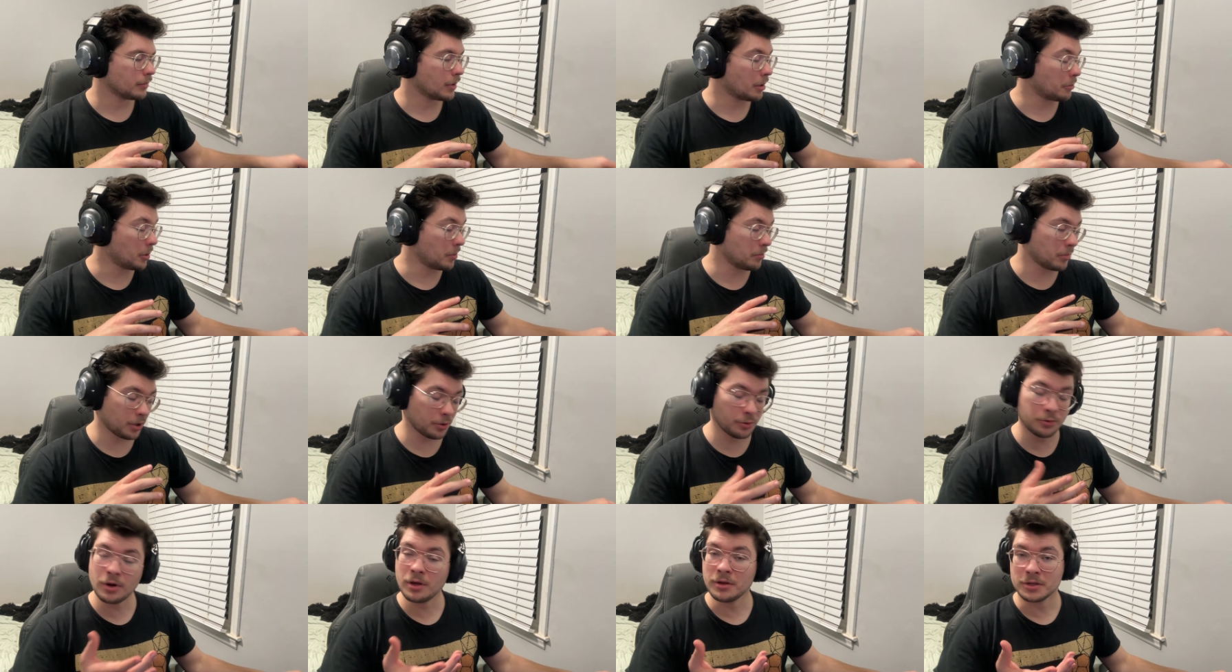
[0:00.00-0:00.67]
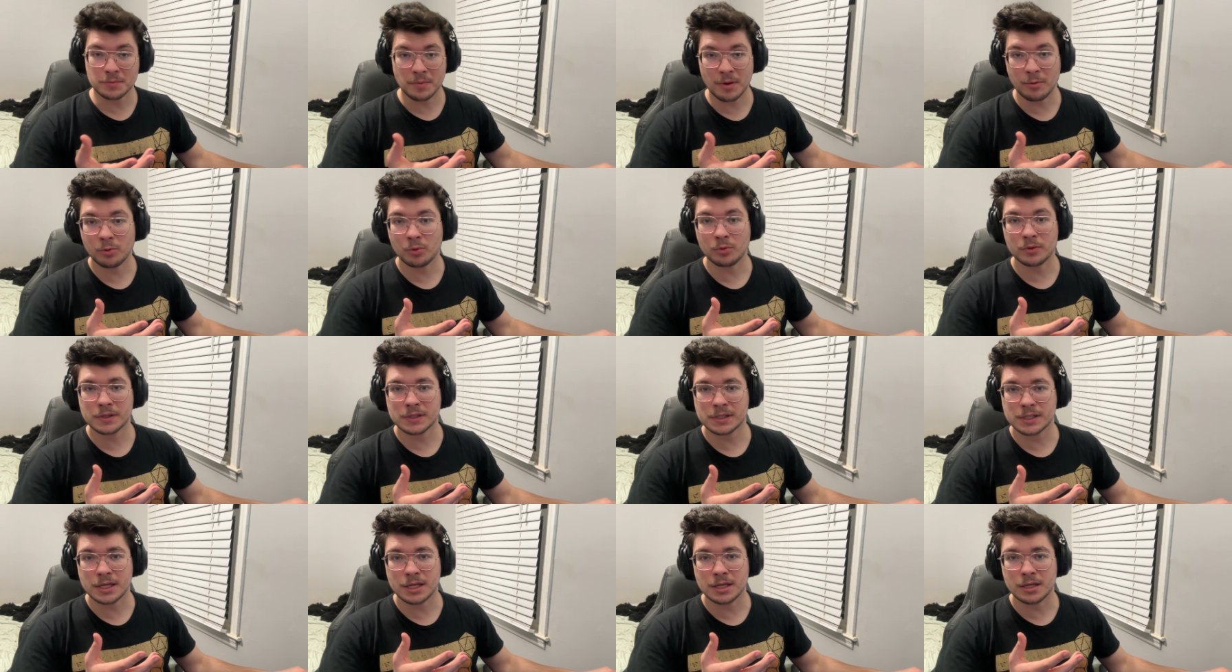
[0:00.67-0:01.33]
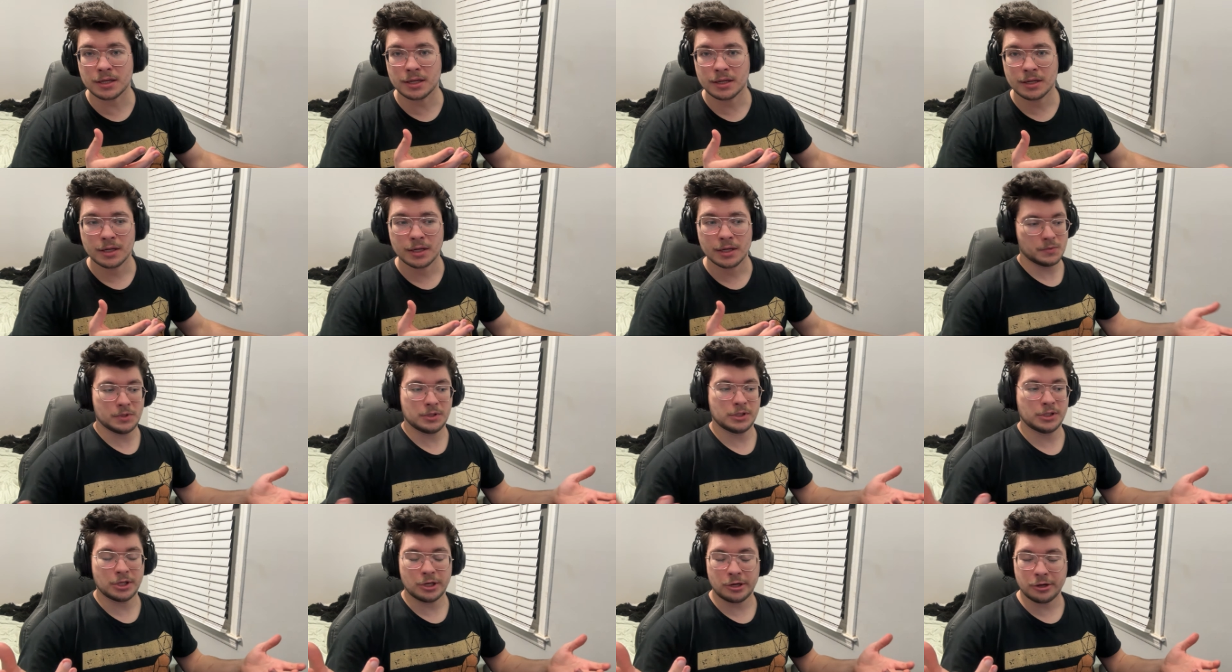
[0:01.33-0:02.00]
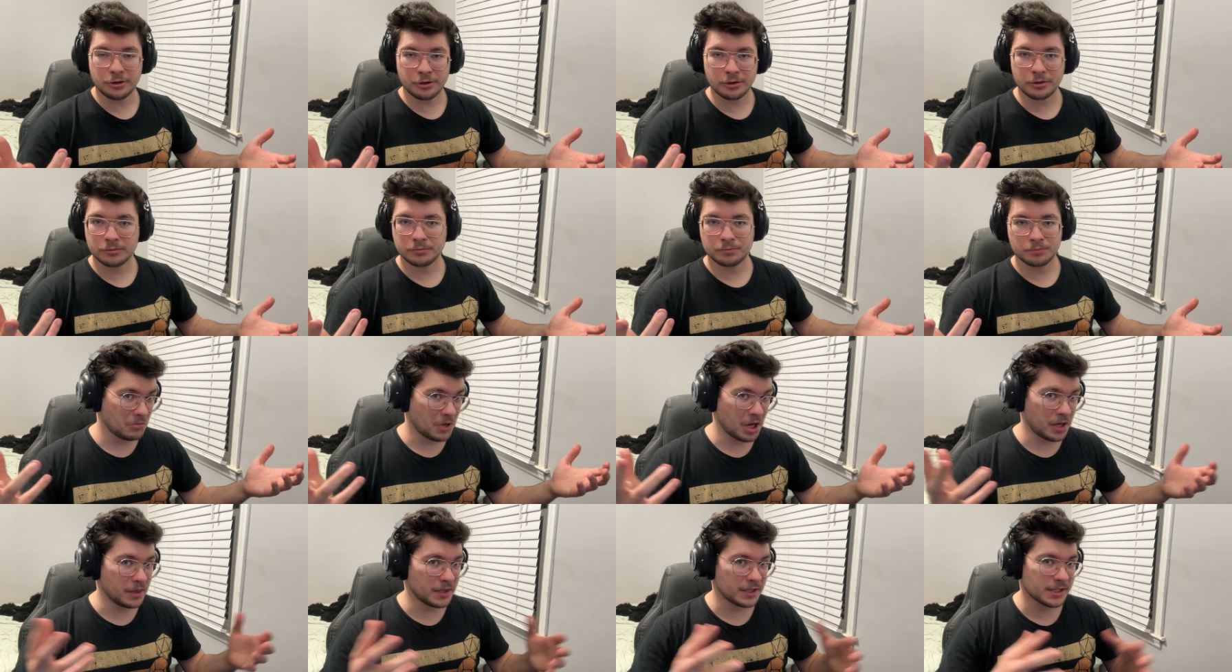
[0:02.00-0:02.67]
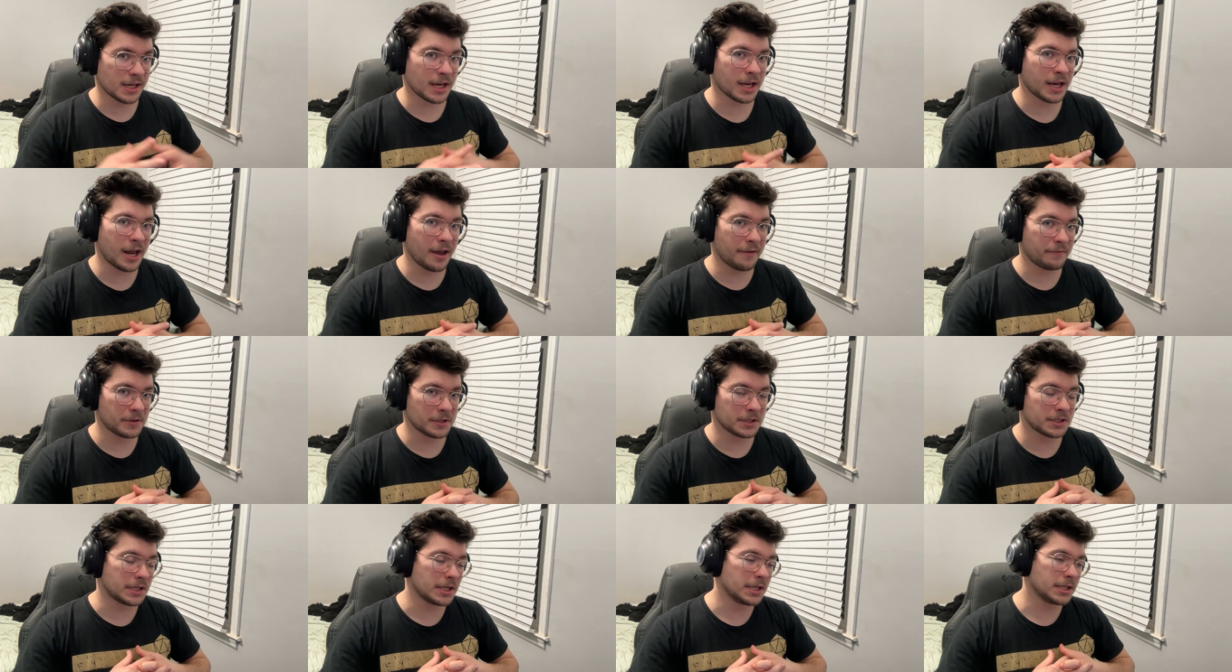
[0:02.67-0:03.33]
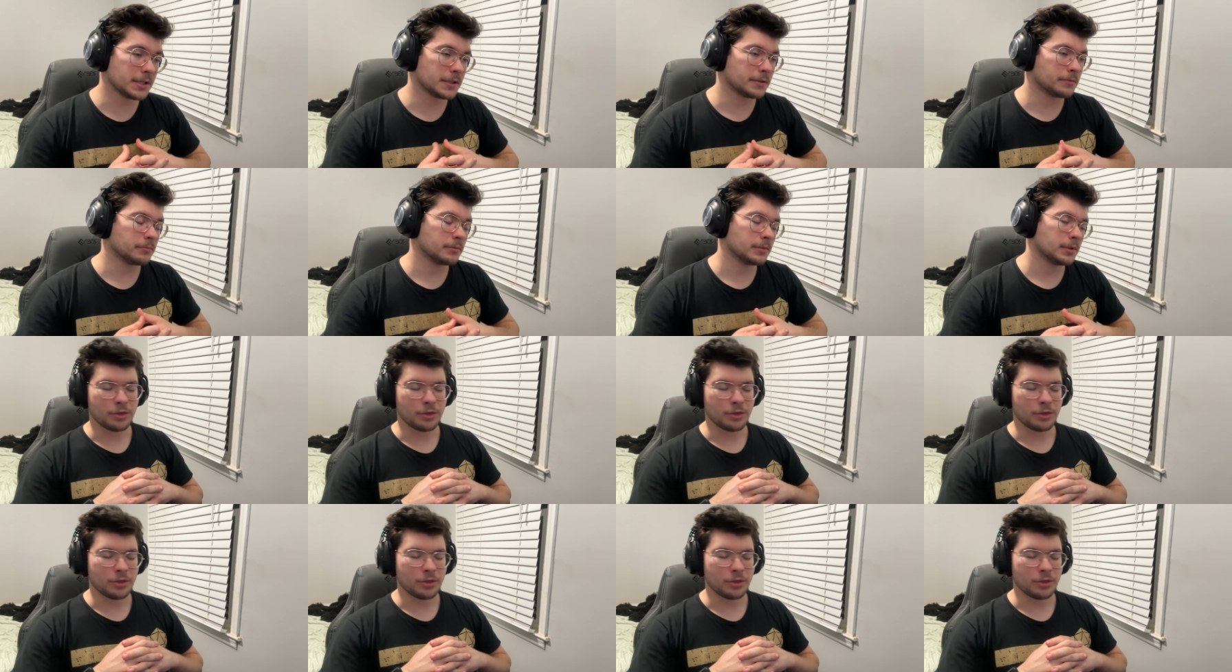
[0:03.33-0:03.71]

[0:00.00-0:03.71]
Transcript: I mean, but who knows? Maybe we'll see see her in the second half of the season.